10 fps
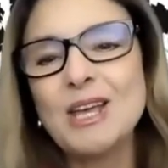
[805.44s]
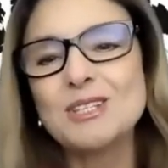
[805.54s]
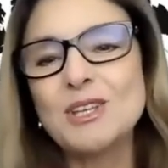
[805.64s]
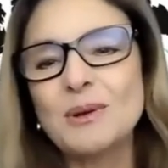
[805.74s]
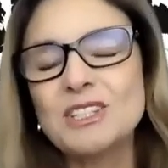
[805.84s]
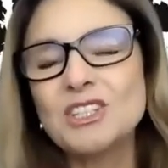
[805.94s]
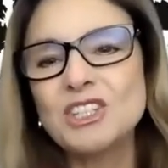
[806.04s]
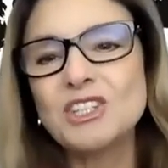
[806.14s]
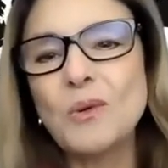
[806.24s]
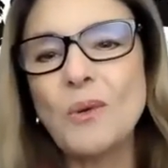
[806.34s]
So it's
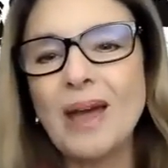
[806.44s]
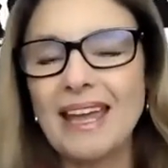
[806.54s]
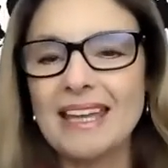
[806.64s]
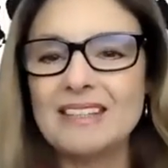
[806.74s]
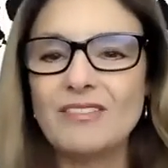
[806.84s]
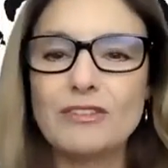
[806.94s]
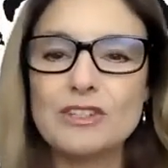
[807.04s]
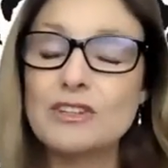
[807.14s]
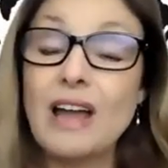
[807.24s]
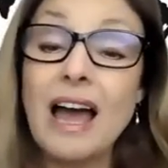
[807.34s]
just a way
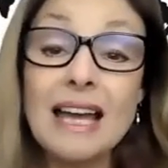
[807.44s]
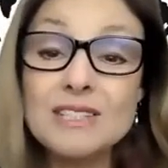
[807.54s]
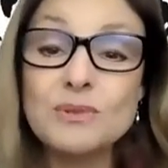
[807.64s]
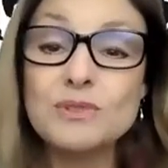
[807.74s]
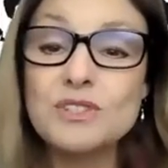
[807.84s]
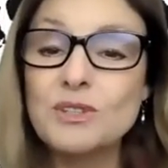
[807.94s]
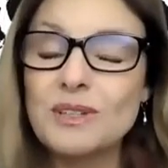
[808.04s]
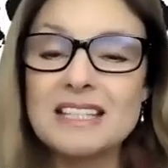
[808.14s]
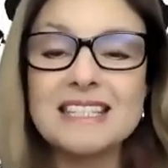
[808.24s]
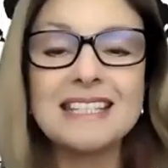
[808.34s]
for high school
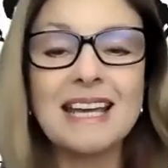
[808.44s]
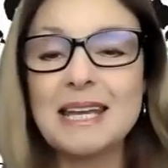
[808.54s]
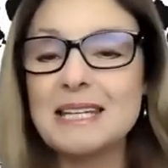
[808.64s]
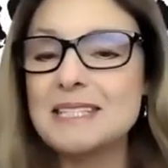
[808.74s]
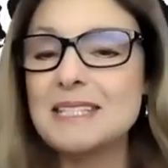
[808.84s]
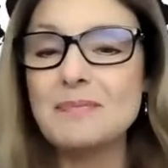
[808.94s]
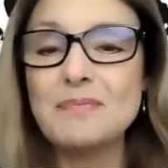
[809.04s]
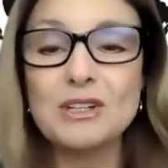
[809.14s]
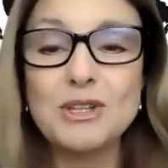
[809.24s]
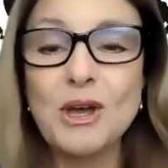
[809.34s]
students to kind of dip
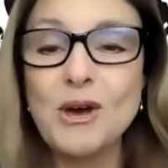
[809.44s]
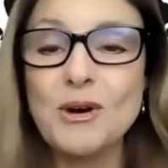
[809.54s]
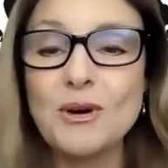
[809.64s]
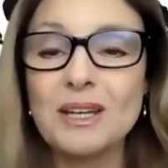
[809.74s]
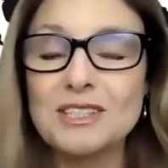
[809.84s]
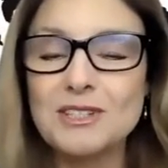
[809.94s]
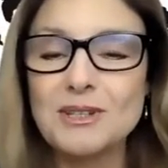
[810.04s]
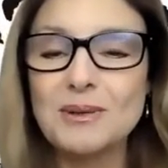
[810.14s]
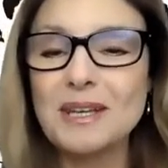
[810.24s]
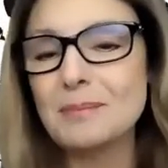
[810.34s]
their toe into
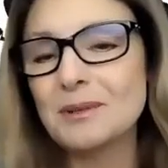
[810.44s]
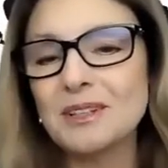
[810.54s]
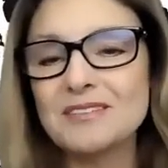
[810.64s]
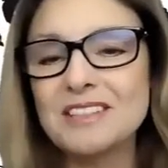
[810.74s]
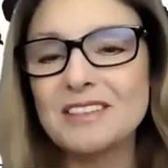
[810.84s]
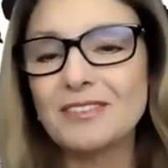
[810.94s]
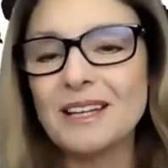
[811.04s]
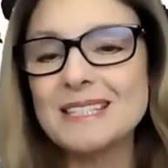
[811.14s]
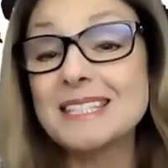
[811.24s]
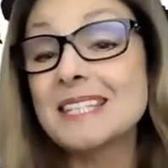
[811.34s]
a number of
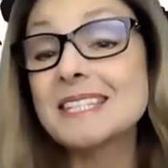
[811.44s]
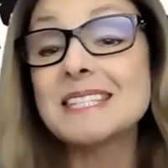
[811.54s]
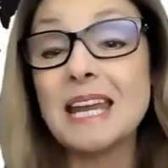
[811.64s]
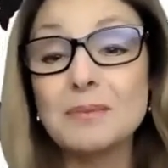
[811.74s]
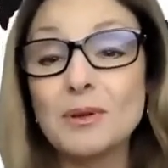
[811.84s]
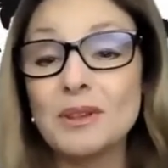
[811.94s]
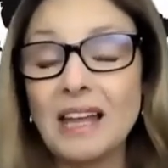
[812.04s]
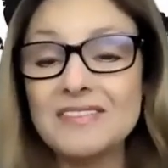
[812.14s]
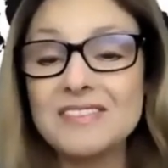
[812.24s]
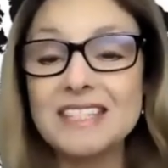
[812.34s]
different sustainable
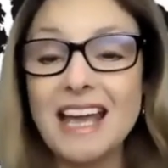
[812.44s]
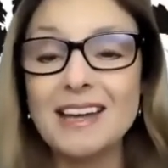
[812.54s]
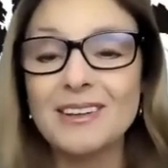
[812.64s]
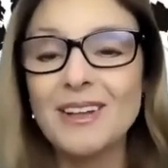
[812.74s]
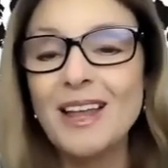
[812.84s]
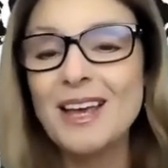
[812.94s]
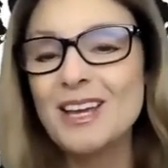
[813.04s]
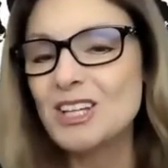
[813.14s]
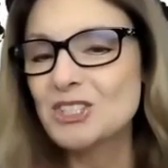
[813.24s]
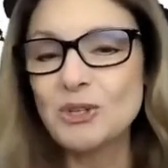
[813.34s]
lifestyle
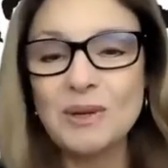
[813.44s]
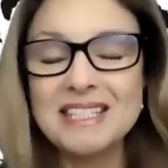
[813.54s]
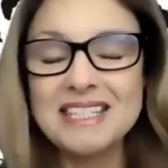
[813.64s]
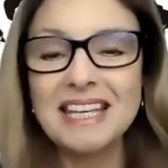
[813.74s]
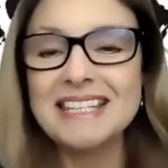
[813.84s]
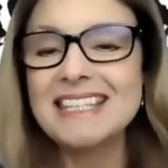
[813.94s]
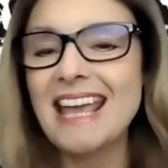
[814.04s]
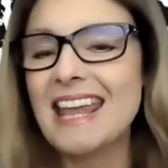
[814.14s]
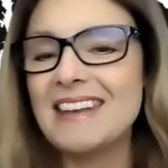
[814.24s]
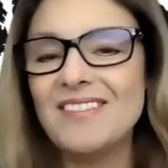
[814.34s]
choices
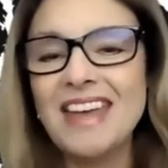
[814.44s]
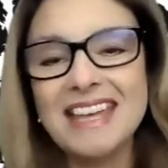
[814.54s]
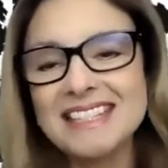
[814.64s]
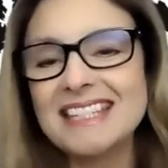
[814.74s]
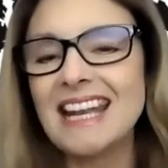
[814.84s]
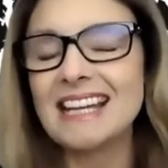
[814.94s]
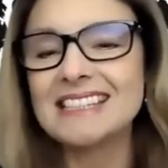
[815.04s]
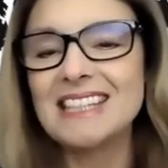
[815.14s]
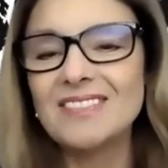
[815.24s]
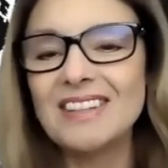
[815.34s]
and events and
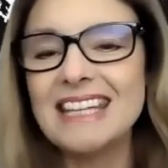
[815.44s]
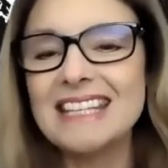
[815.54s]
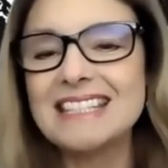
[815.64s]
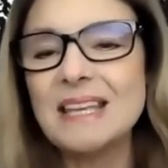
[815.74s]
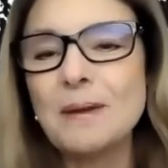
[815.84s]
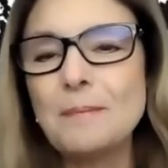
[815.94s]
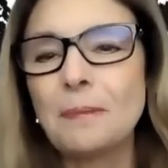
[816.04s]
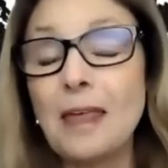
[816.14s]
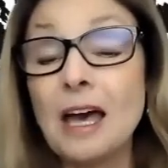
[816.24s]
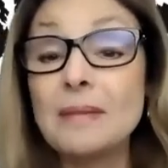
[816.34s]
activities
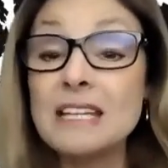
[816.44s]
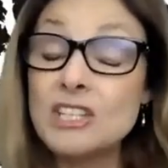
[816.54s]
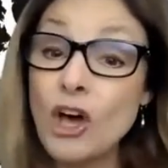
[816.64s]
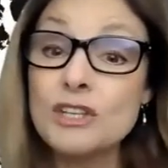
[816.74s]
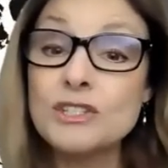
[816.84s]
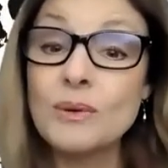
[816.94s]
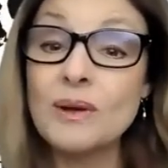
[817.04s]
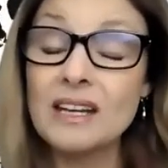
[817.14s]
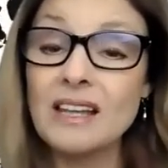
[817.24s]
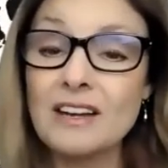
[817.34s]
um, it's also got
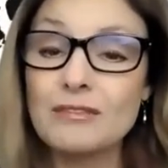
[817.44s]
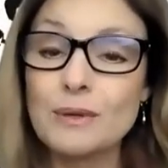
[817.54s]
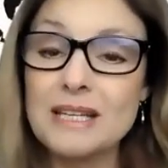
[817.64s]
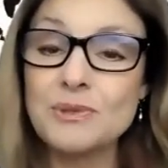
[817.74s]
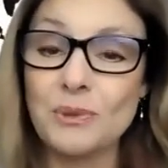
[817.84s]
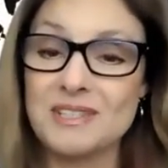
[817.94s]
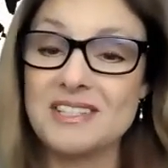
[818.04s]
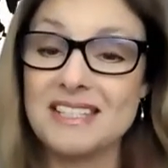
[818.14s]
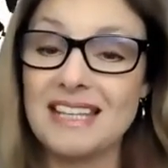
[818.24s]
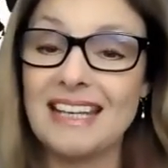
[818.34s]
a lot of
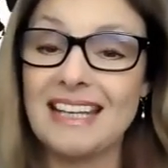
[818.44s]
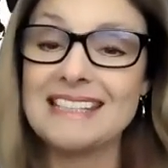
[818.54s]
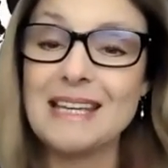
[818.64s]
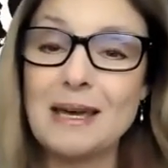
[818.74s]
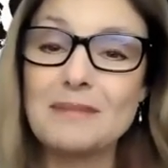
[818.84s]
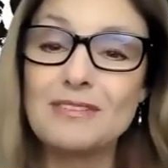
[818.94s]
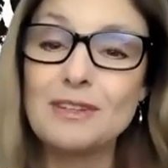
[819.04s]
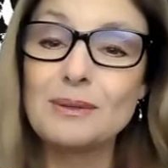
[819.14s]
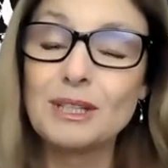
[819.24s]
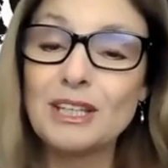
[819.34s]
resources in it. Um, if
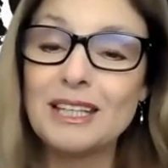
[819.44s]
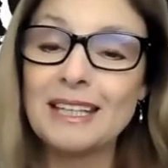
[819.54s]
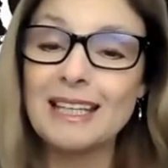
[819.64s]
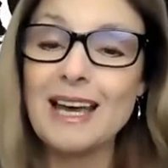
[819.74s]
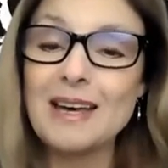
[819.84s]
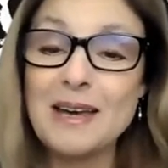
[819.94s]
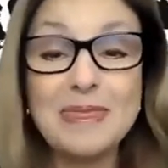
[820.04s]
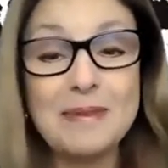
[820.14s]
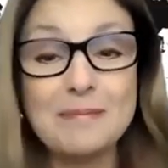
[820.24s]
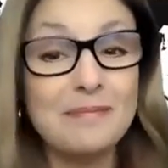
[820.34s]
you look uh, in
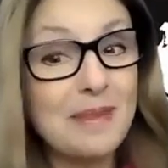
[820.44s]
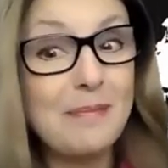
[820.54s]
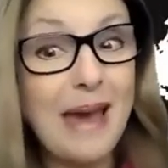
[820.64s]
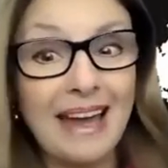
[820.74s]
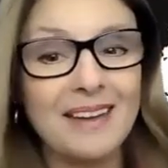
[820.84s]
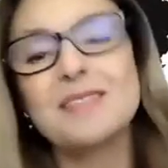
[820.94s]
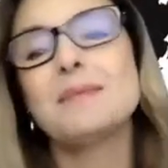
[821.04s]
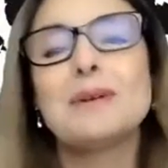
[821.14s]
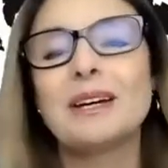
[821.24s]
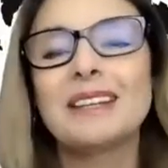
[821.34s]
the, the back of the
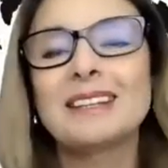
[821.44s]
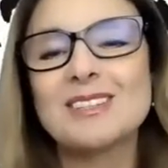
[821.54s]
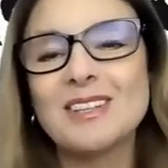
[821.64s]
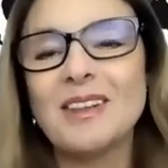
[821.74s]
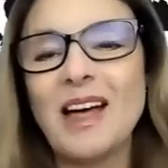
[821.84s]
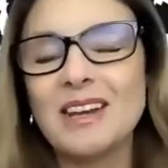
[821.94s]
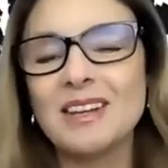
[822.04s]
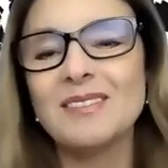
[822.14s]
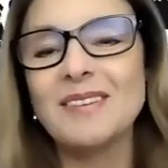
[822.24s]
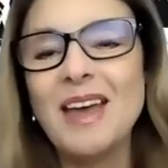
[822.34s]
book, there's a lot
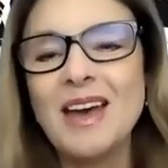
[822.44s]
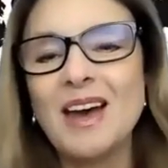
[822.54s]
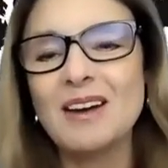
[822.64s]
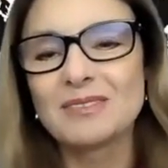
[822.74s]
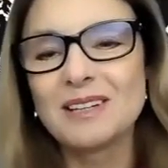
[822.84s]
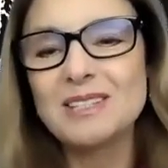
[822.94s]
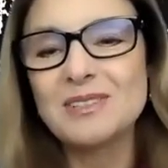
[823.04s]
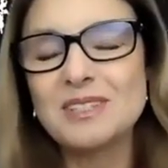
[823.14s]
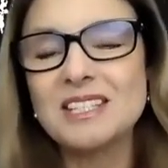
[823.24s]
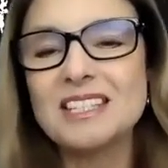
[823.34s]
of, of
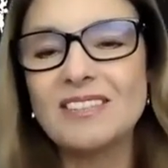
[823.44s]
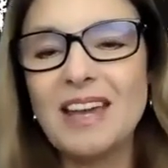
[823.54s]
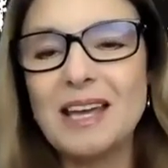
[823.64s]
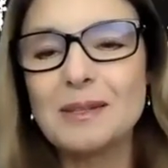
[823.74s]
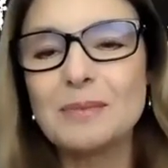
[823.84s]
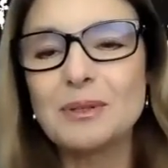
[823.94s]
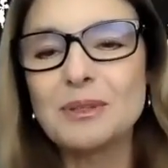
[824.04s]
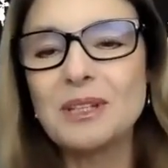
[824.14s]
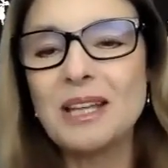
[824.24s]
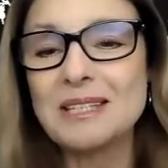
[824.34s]
resources
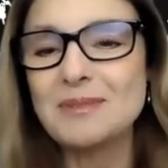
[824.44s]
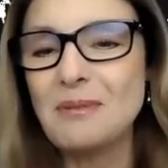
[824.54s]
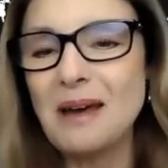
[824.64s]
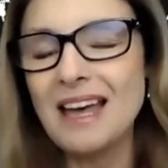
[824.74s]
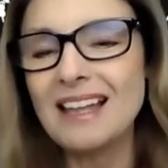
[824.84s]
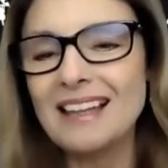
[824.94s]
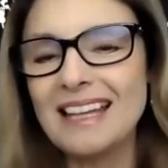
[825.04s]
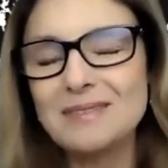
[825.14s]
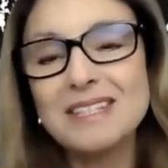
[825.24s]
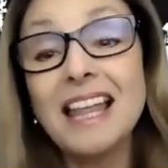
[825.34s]
available as well. And
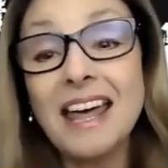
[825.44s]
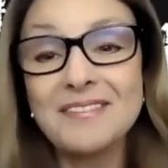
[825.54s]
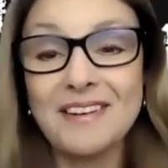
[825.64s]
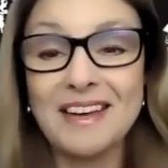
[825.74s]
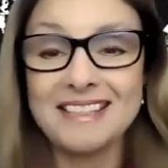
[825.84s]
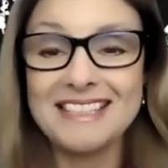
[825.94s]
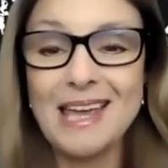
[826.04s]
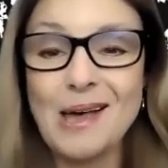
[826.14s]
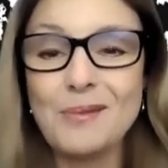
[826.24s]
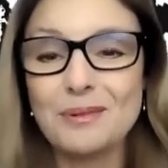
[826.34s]
it was a lot of fun to
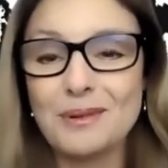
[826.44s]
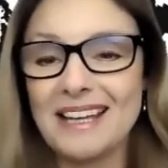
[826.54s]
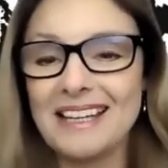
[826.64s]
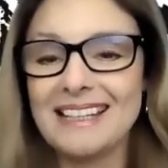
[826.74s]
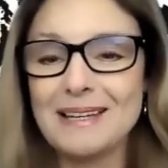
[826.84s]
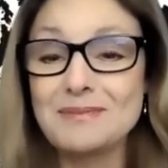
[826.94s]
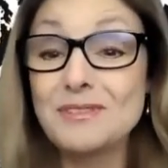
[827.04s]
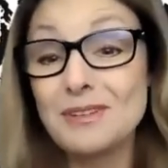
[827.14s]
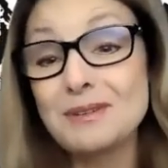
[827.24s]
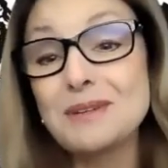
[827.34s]
help write. Uh, it was a
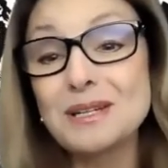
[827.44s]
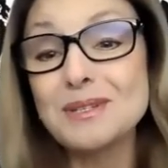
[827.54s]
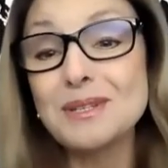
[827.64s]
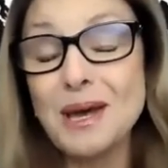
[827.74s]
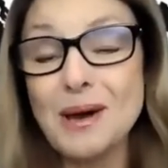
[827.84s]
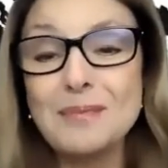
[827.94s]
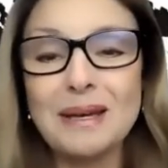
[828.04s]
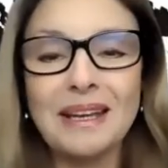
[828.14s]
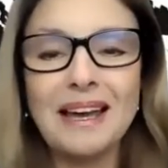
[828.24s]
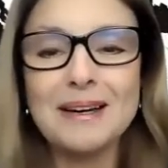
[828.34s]
few years ago,
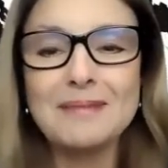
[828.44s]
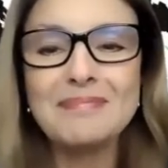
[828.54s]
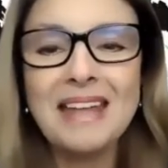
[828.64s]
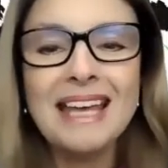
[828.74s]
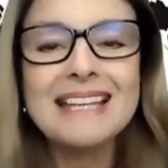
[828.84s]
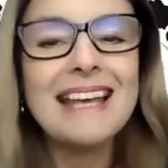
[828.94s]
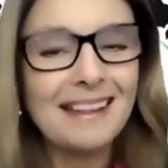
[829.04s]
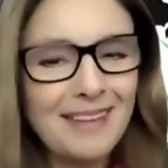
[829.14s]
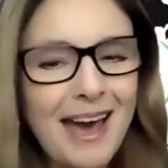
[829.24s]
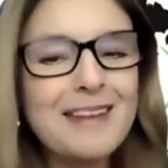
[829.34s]
but um, a
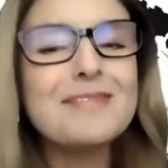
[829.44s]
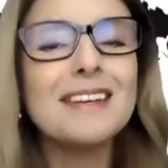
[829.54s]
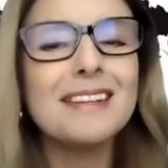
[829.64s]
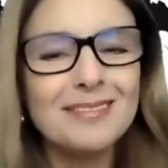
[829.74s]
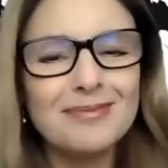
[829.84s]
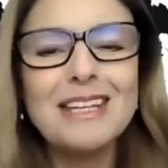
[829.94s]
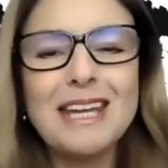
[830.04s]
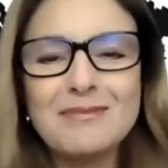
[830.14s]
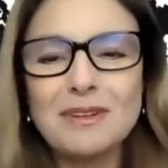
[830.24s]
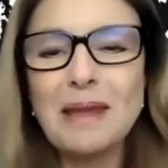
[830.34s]
lot of the, the
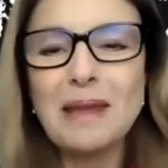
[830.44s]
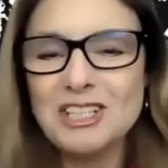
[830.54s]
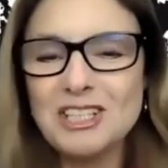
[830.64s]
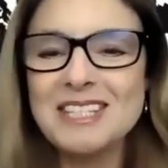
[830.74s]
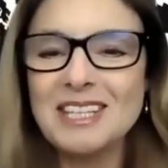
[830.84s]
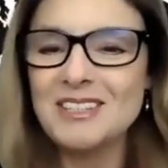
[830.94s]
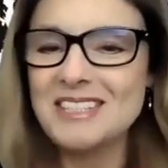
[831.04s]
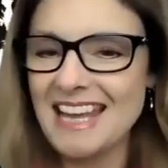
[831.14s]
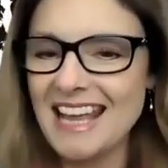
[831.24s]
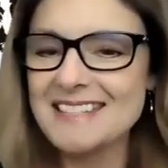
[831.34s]
information still
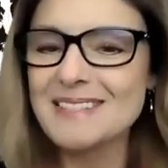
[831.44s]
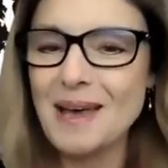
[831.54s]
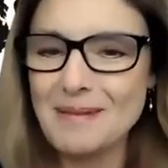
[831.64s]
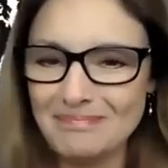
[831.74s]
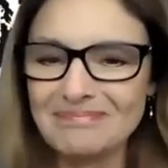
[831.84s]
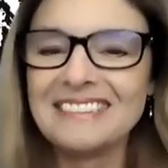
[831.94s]
stands up.